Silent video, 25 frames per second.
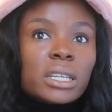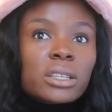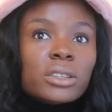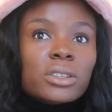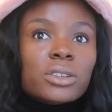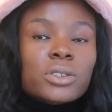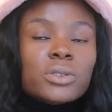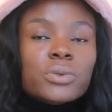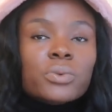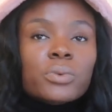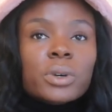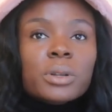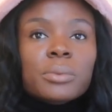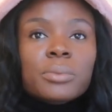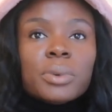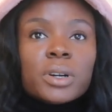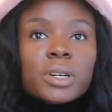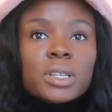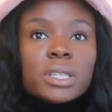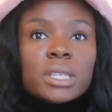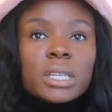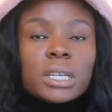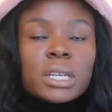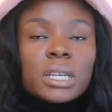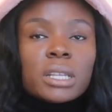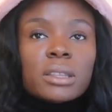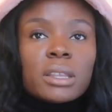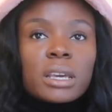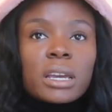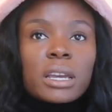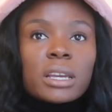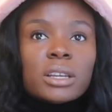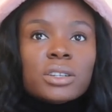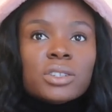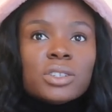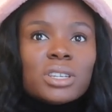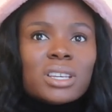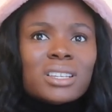Like there's one person
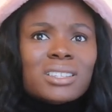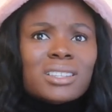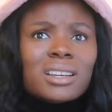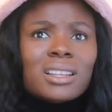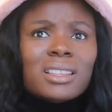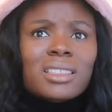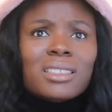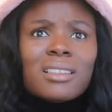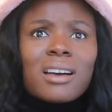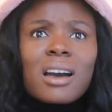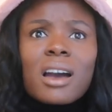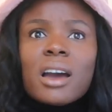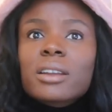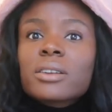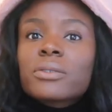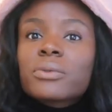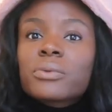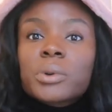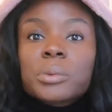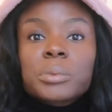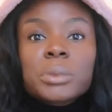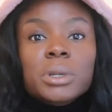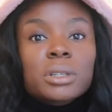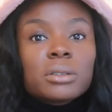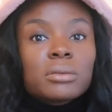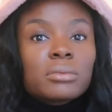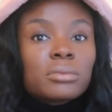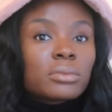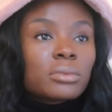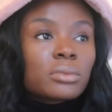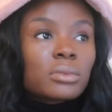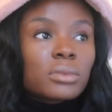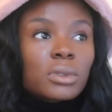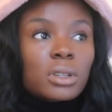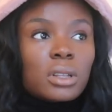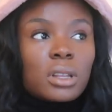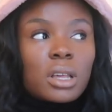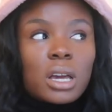that she has like a lot of women
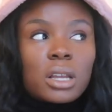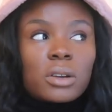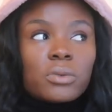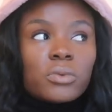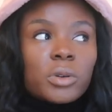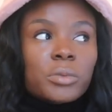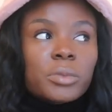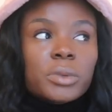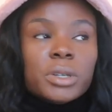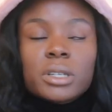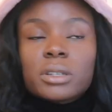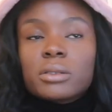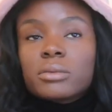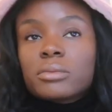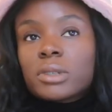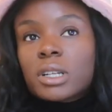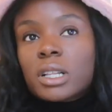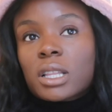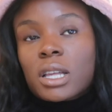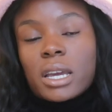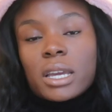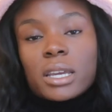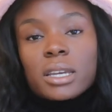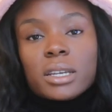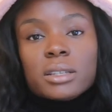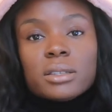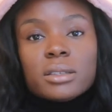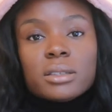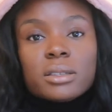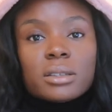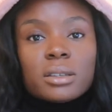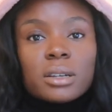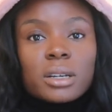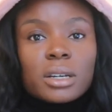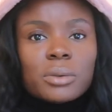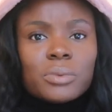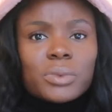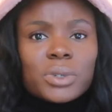clients,